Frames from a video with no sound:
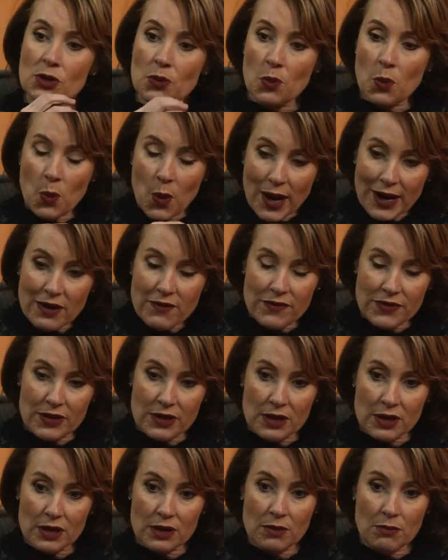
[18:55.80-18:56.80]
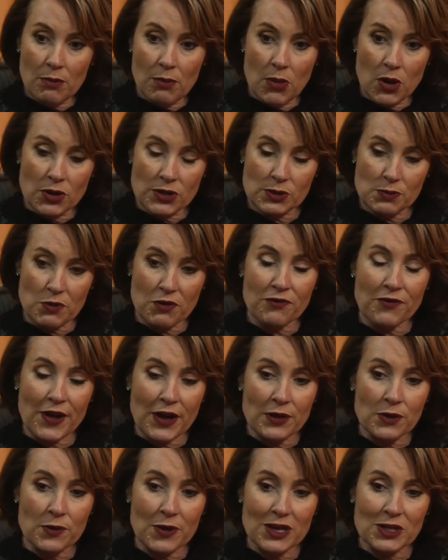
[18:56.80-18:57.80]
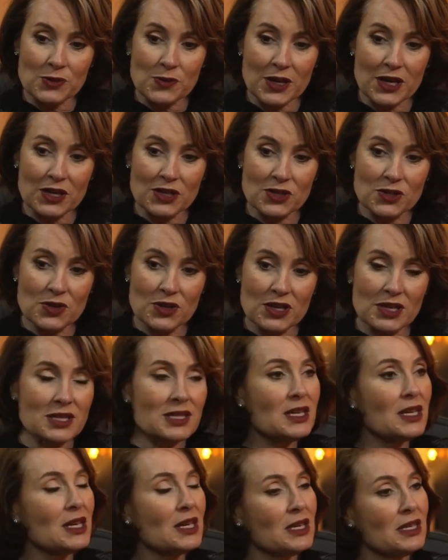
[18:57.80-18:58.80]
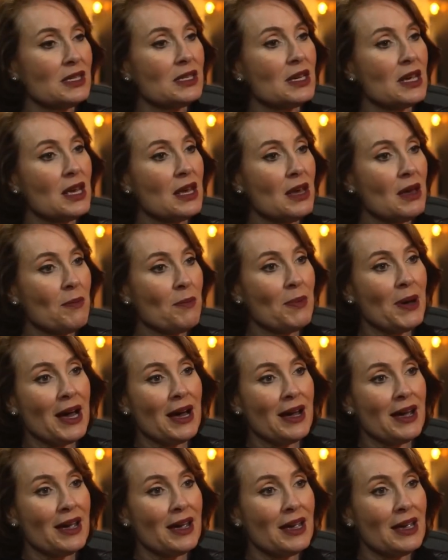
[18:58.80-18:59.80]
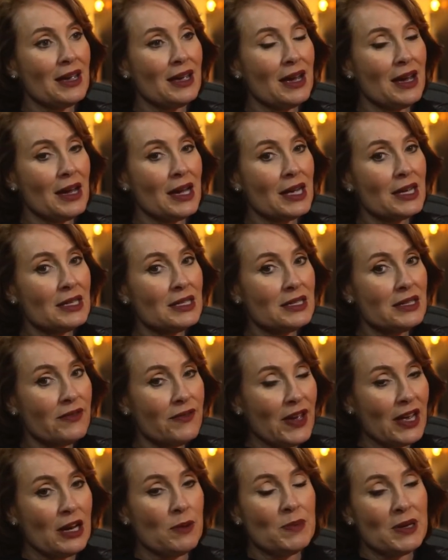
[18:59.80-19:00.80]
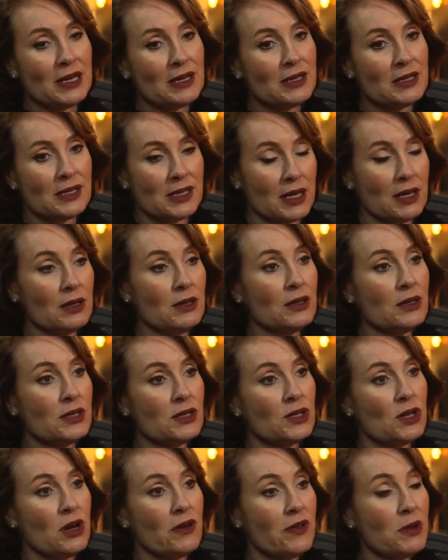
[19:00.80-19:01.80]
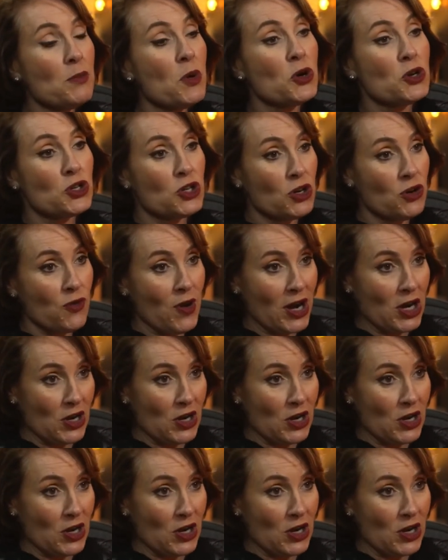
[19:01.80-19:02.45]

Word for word: So one of the most profound ways we can do this is by uh, developing skills of emotion